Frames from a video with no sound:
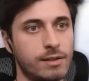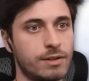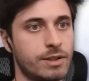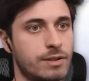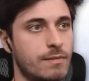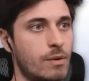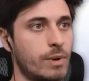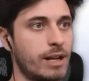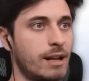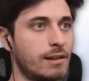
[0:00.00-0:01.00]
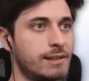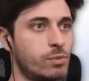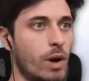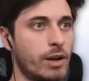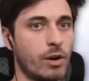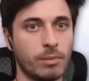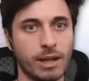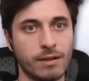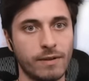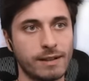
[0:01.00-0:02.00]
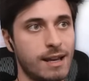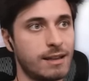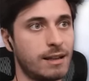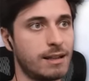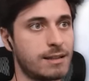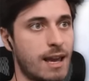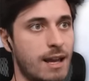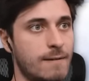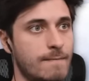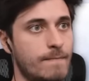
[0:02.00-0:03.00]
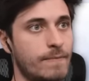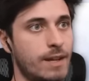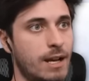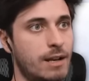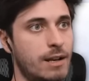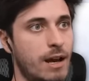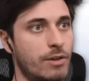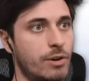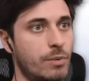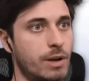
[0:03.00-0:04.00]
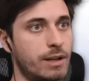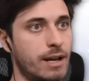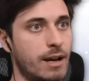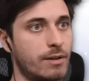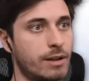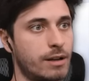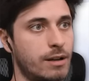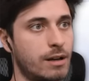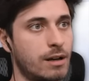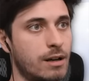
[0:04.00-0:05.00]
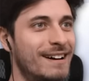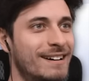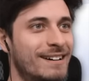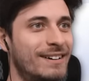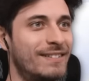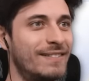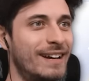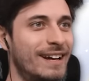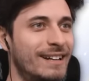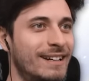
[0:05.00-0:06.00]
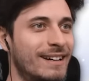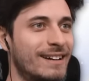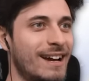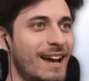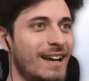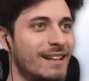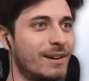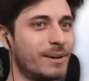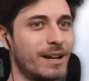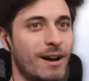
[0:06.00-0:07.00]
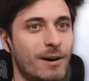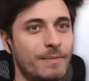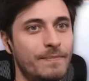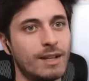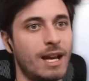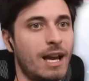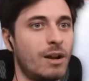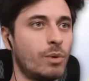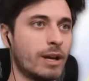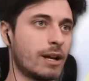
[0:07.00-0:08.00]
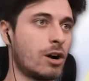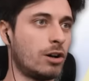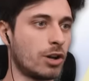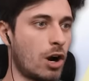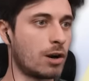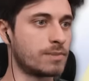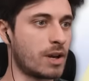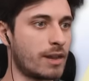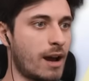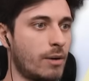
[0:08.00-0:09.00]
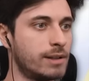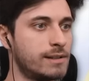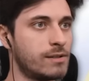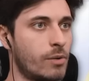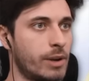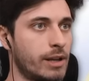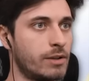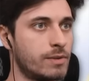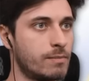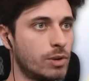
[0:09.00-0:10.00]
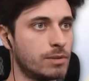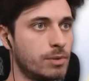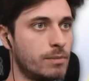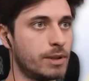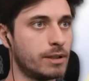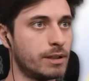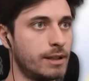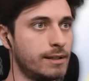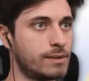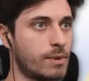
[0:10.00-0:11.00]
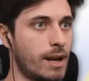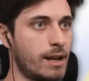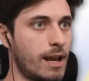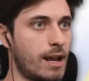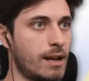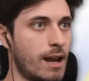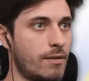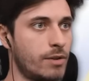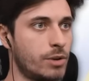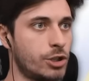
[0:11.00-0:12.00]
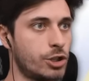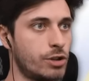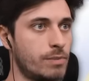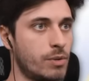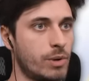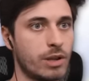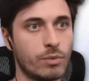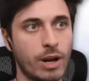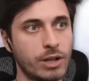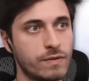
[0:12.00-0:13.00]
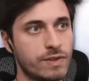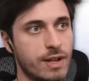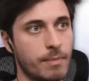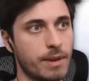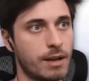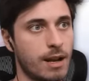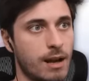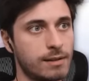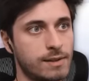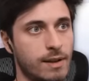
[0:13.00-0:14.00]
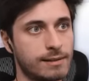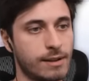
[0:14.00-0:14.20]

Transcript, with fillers: so let's just we need at least one homeland defense and then let's get another one down here. Oh, man. Okay, there we go. And we'll get called to arms on that one, so we can use multiple abilities, right? And everyone should be within range of something now, so that's